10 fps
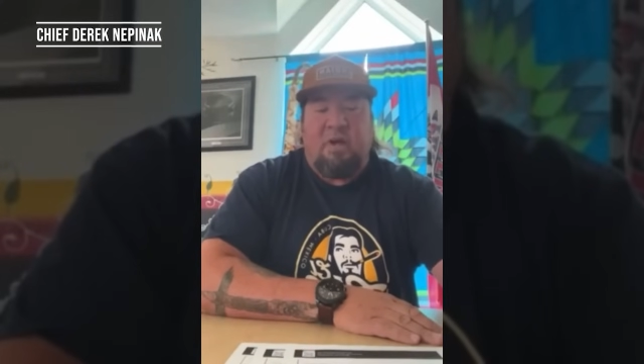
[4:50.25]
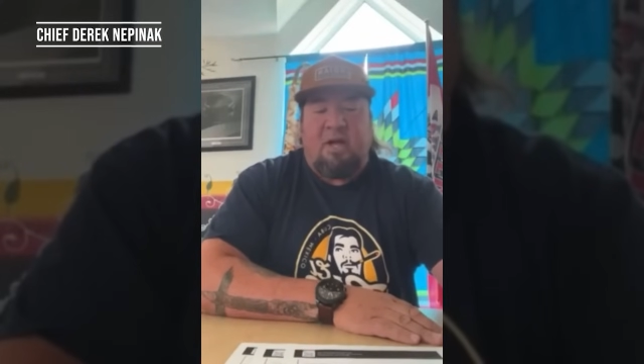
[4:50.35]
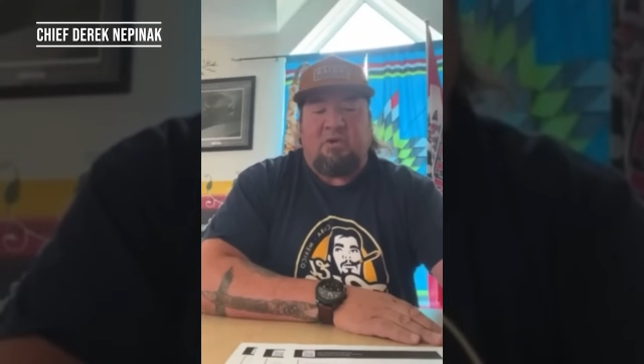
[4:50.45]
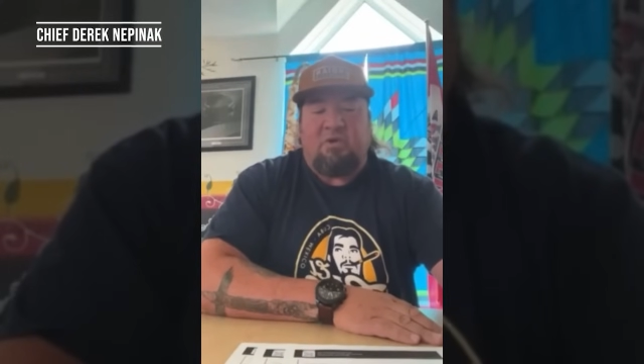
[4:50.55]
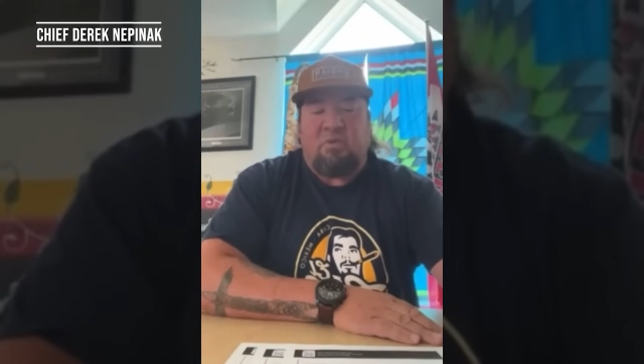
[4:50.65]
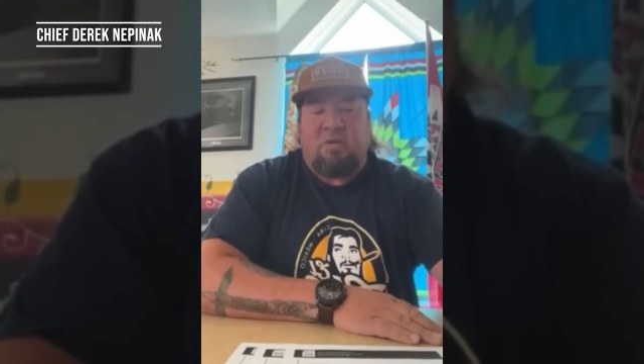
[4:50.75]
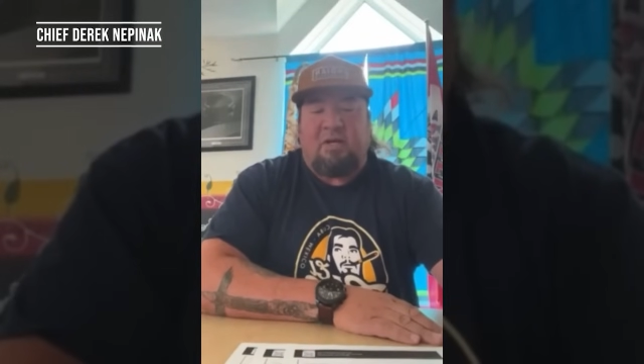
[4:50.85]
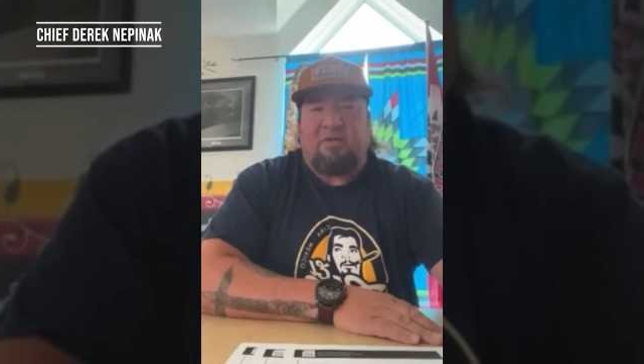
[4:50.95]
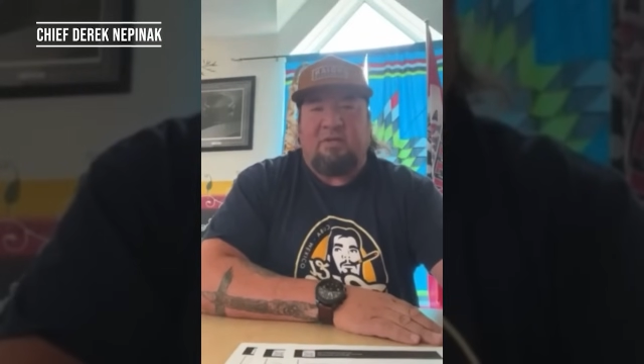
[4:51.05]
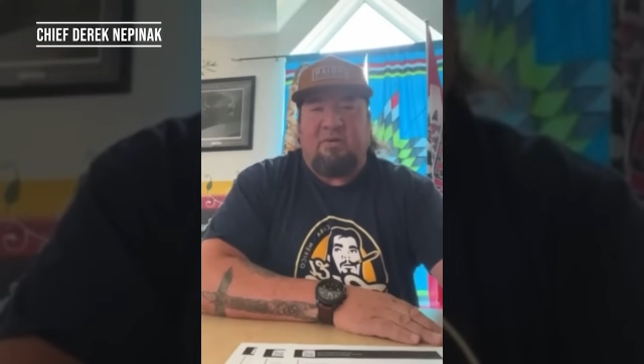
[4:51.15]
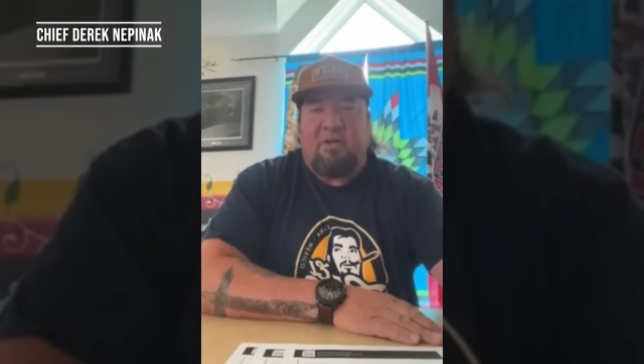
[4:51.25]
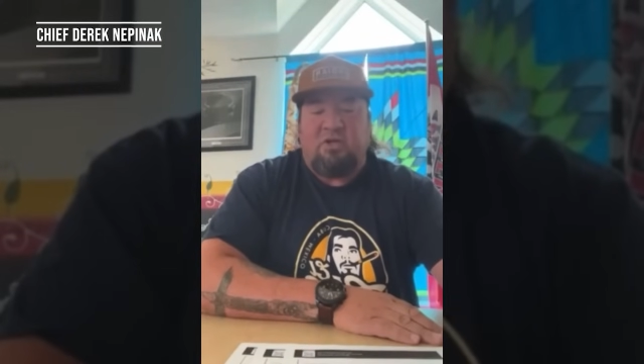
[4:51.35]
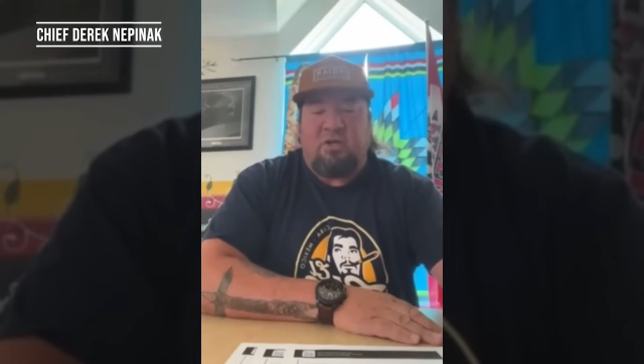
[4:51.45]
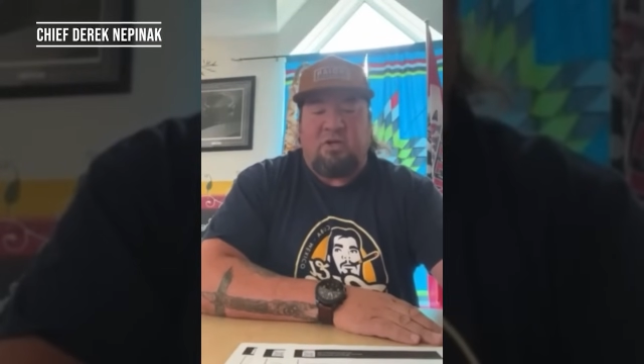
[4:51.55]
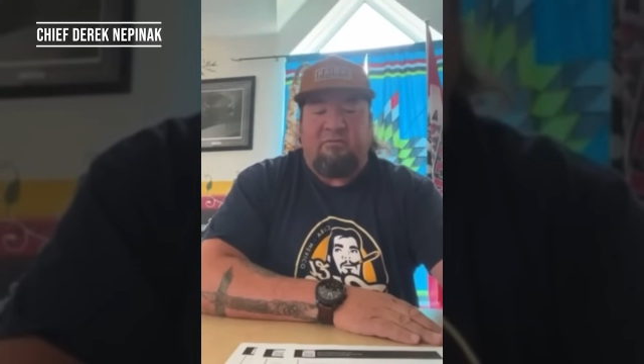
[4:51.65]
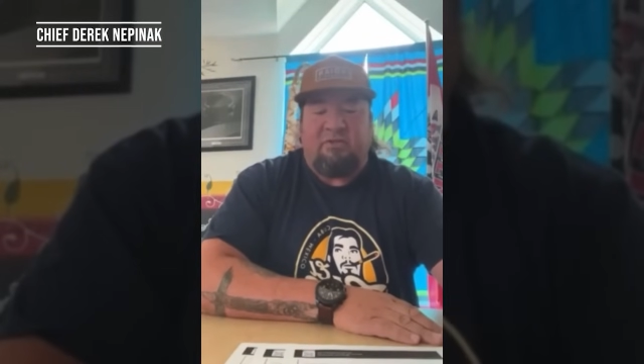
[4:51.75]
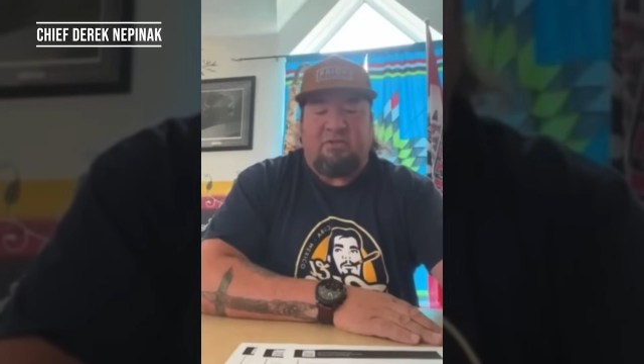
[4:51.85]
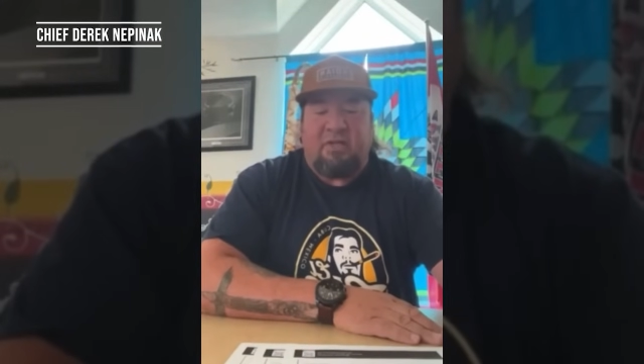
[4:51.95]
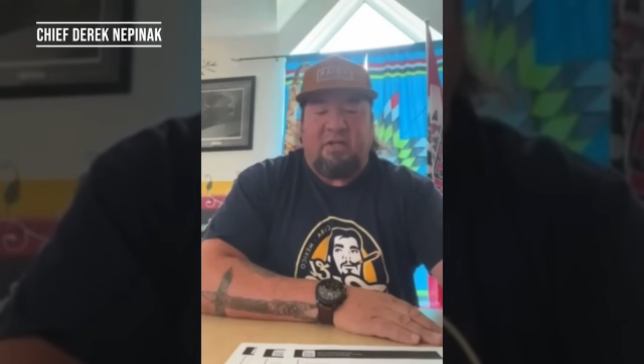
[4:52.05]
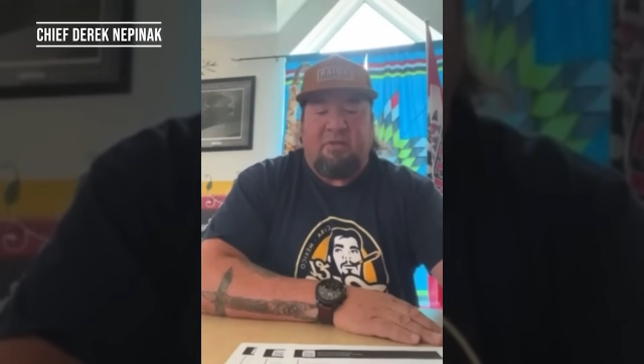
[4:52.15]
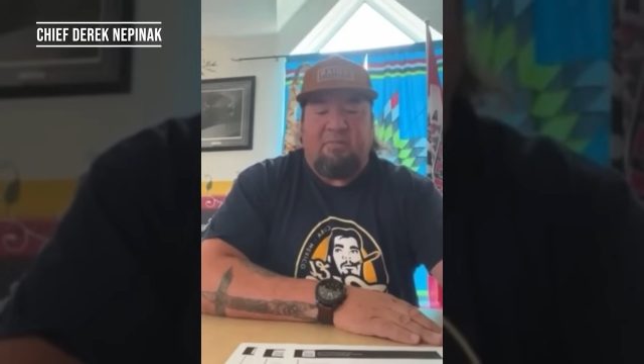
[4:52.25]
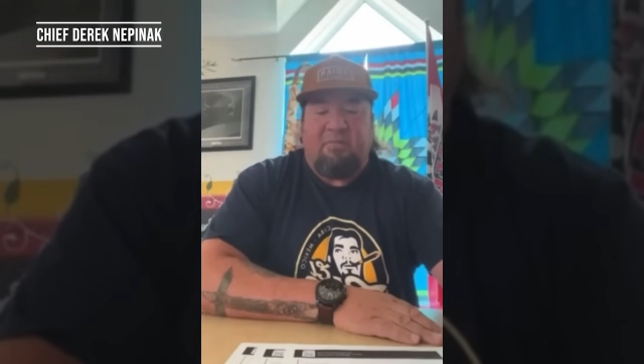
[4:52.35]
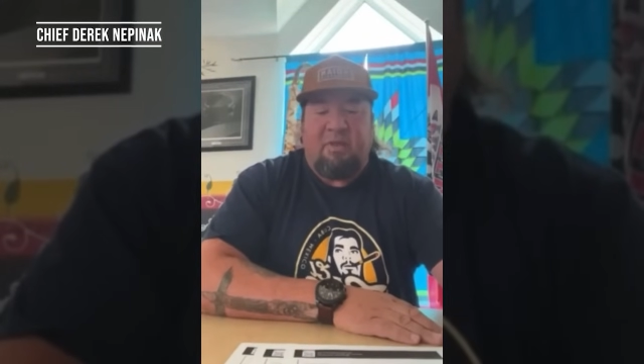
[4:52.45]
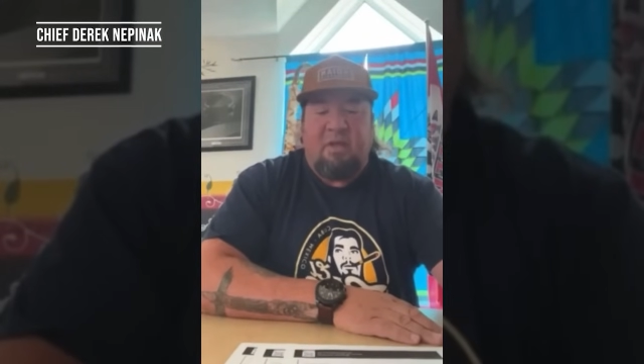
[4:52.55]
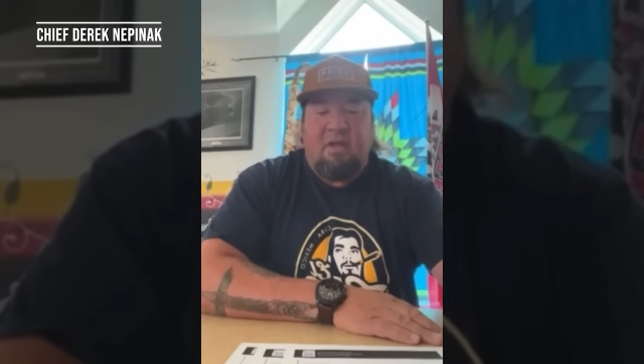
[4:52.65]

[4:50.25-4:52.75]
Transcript: to an actual excavation of the site.